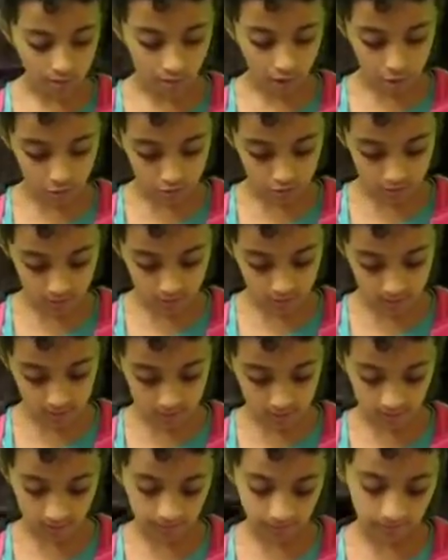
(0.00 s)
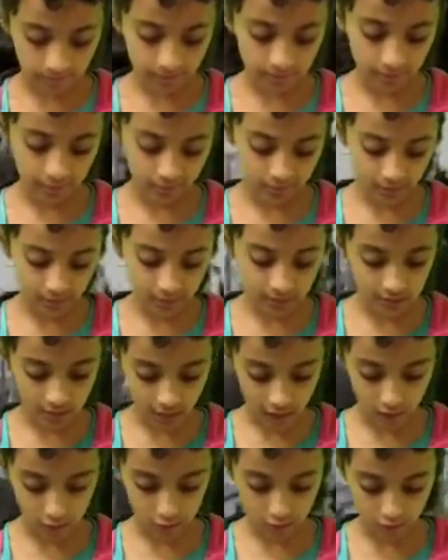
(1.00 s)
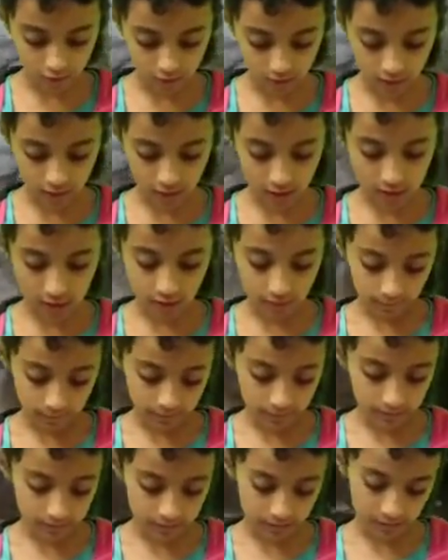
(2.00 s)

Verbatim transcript: the ocean is 15,000 feet